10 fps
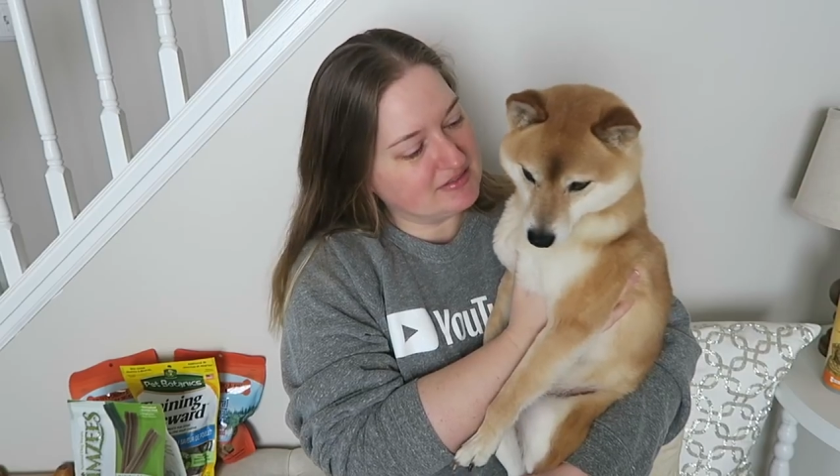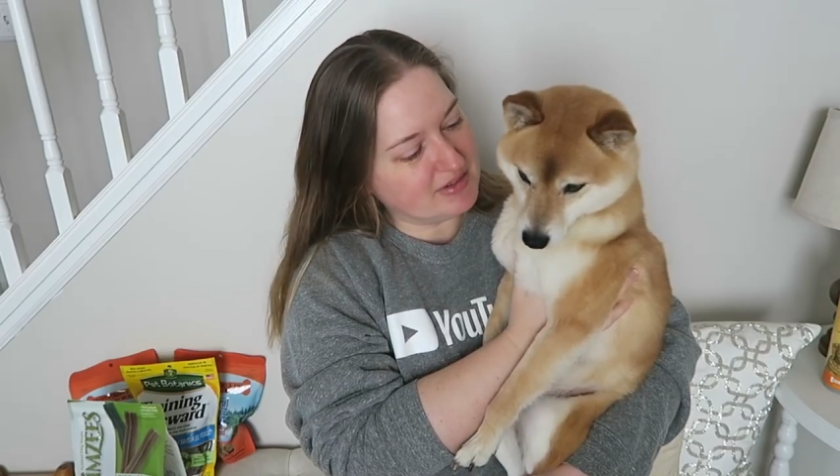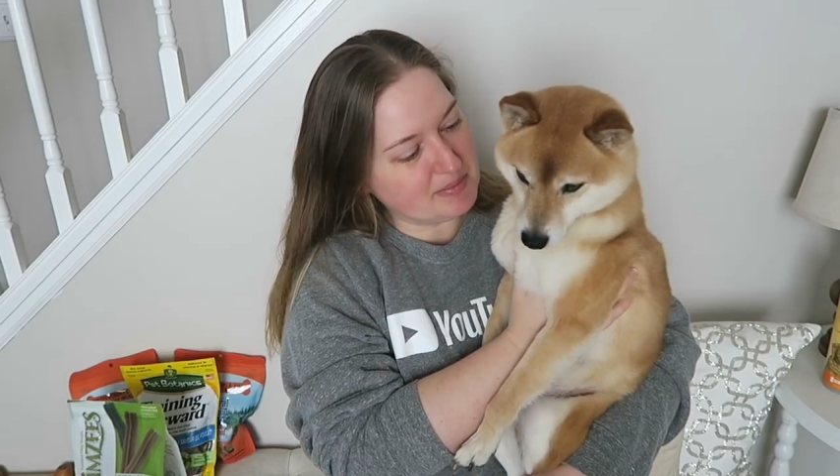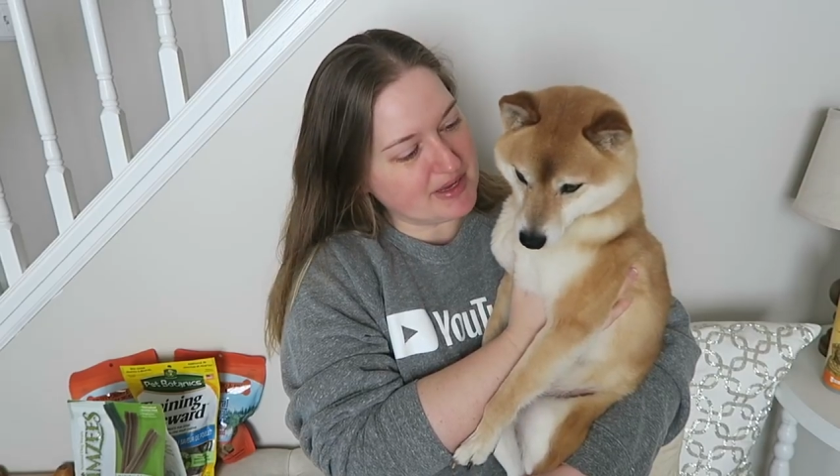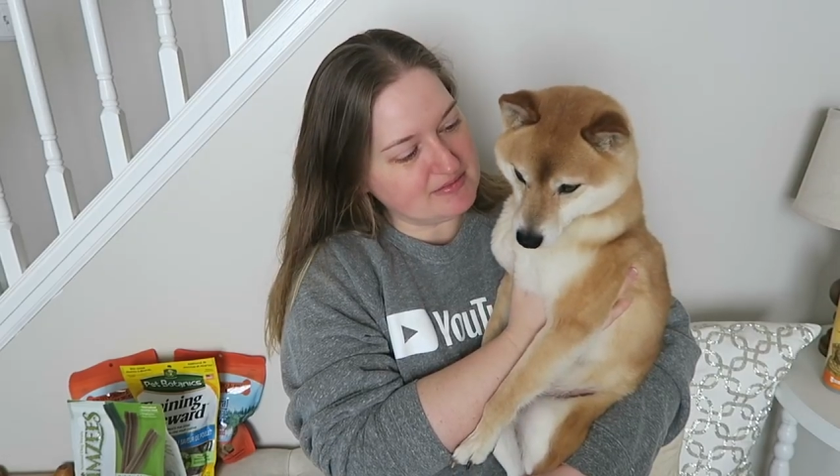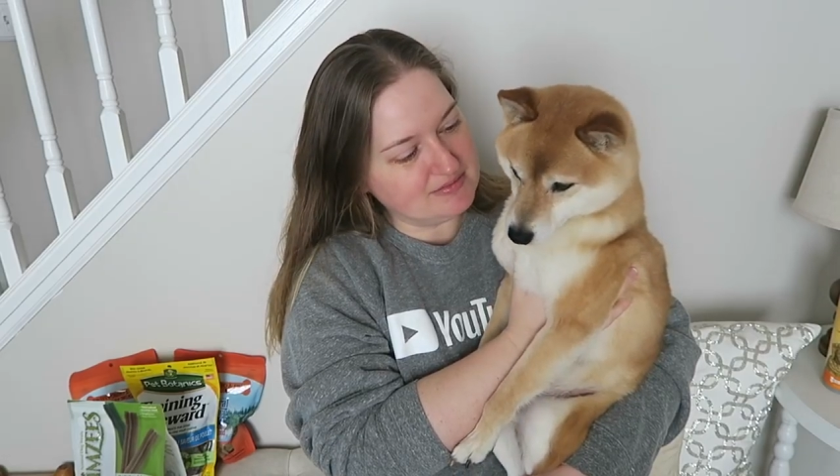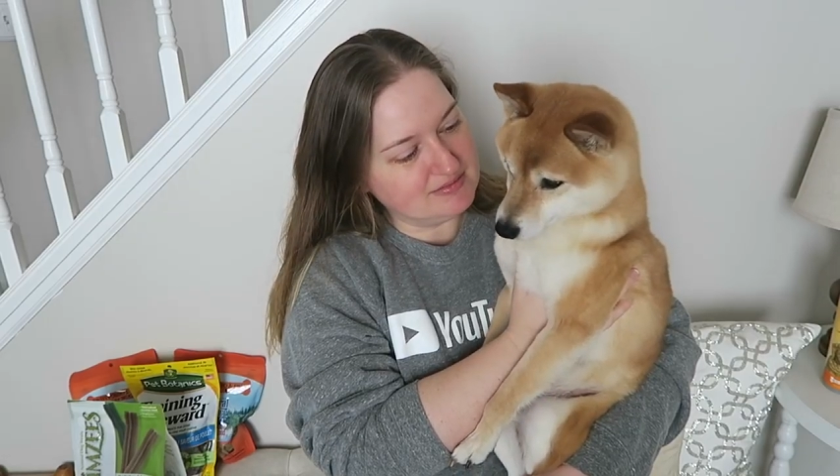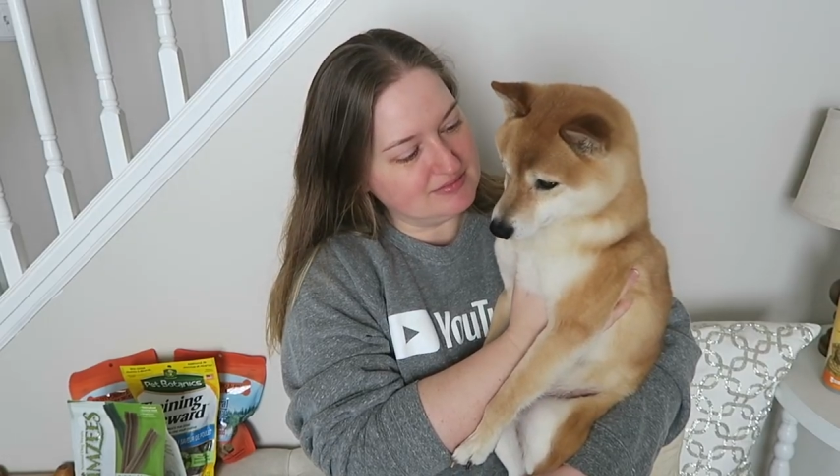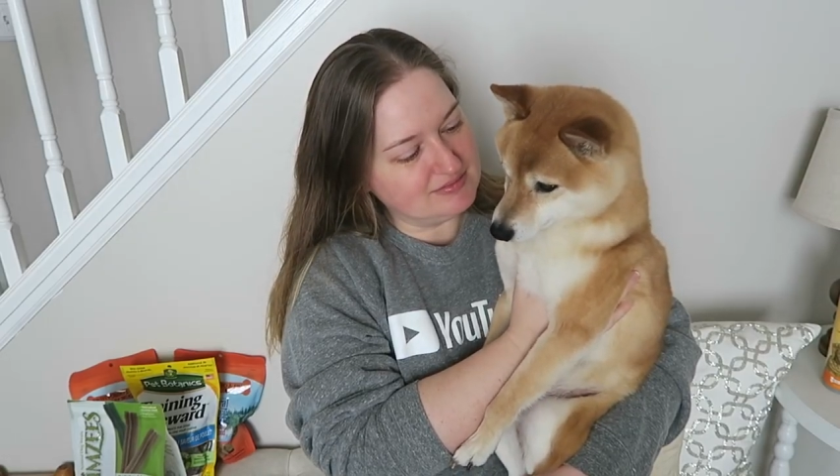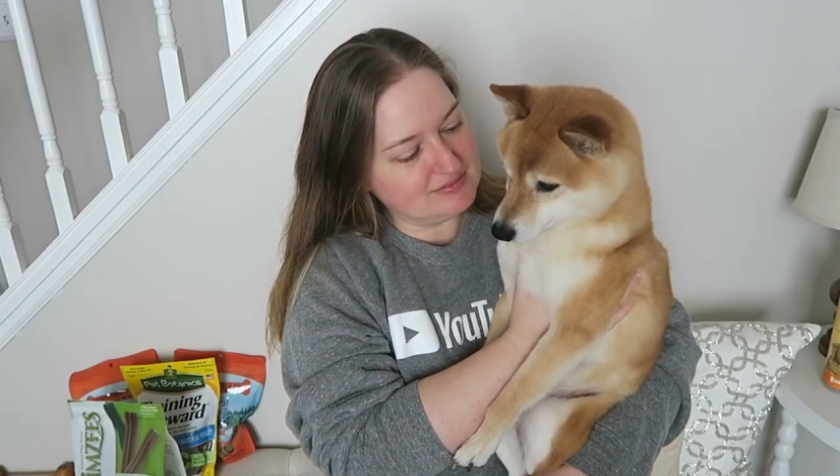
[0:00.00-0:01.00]
Right, bud?
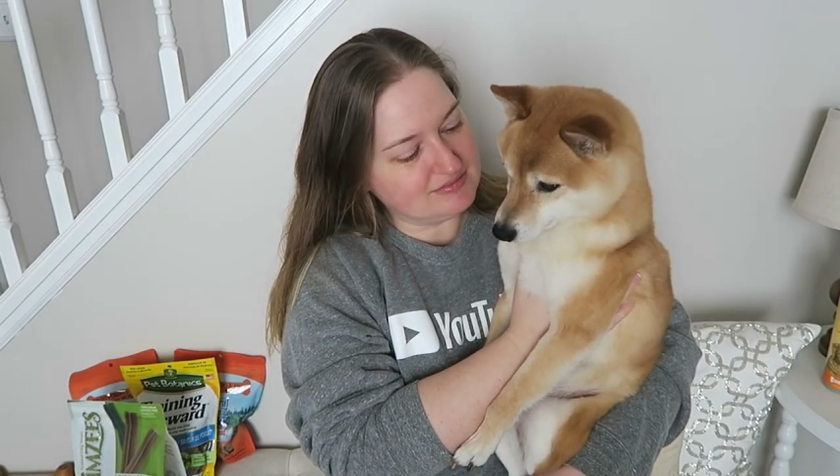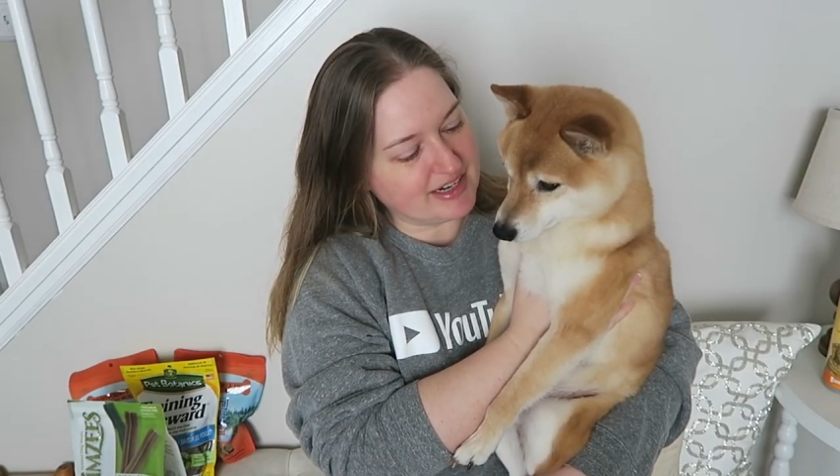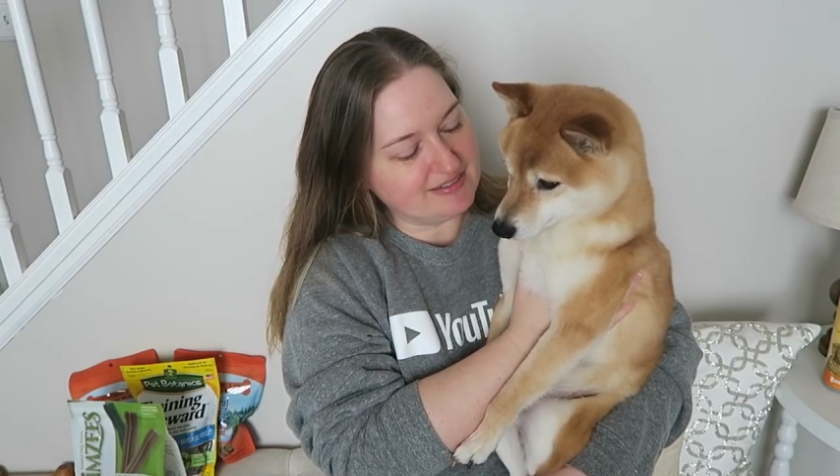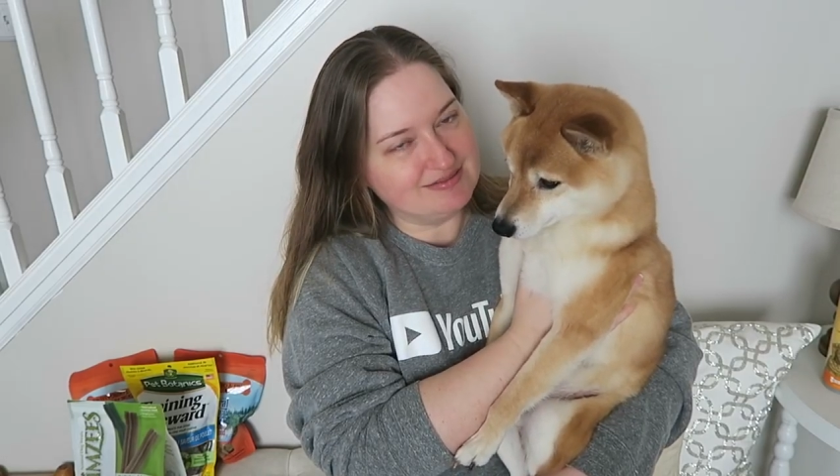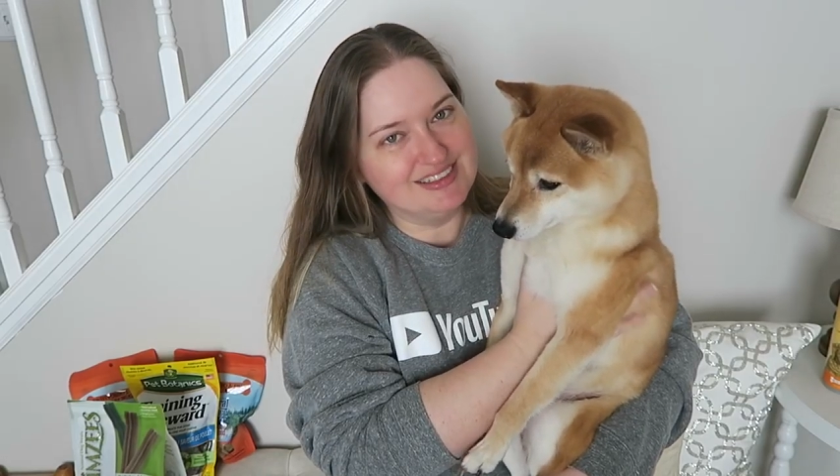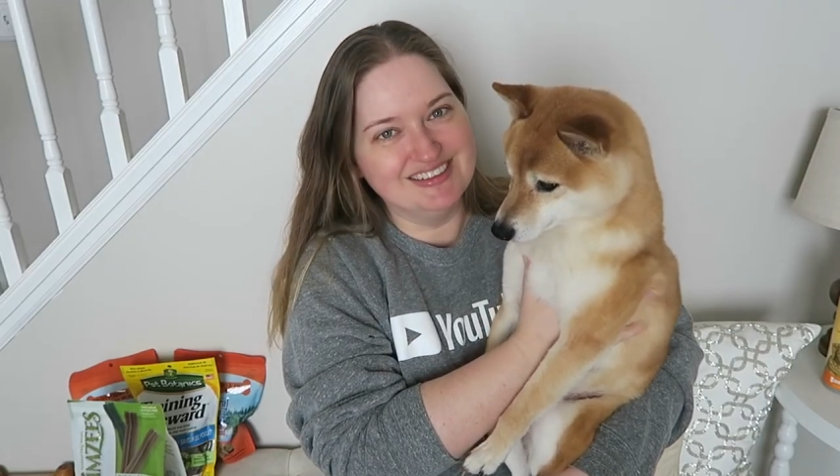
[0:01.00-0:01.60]
Right.